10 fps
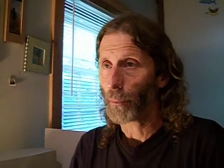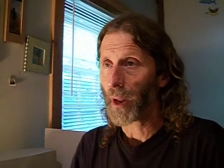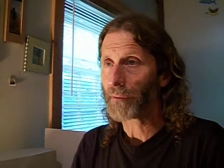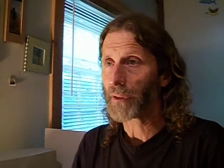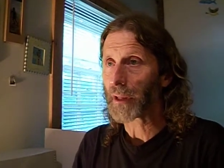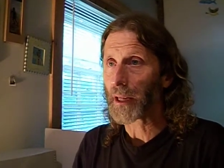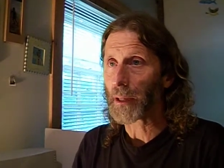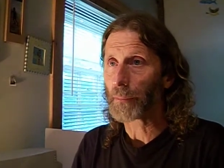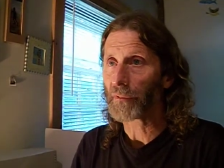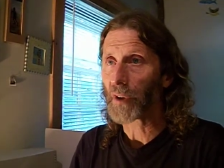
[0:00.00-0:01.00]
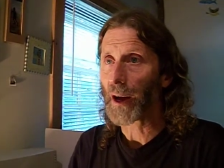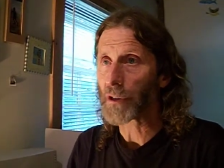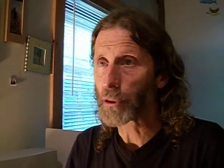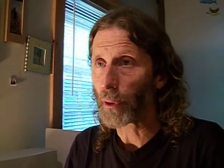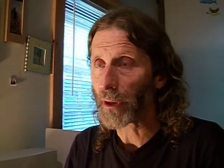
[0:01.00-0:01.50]
whenever the kingdom of God
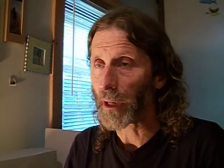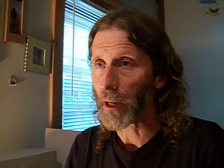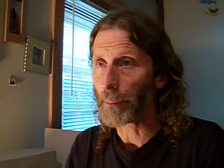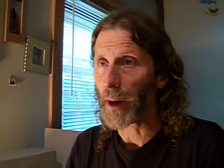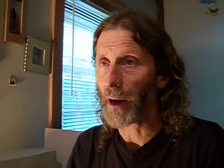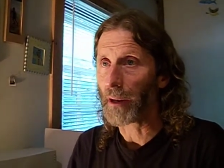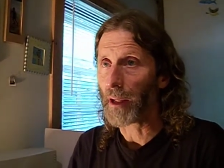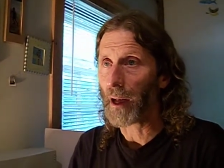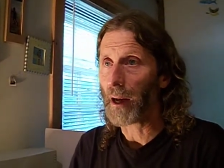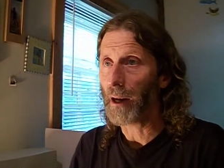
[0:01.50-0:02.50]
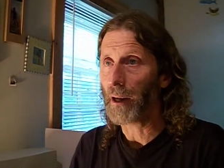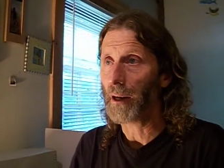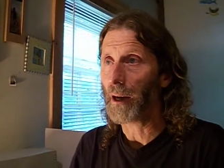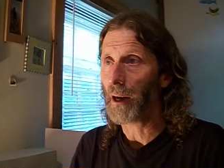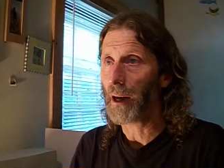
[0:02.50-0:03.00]
is talking about
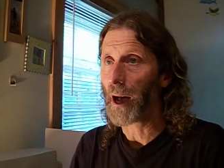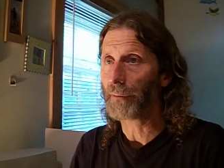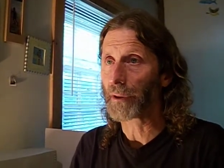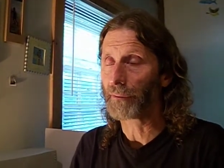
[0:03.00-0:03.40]
uh, having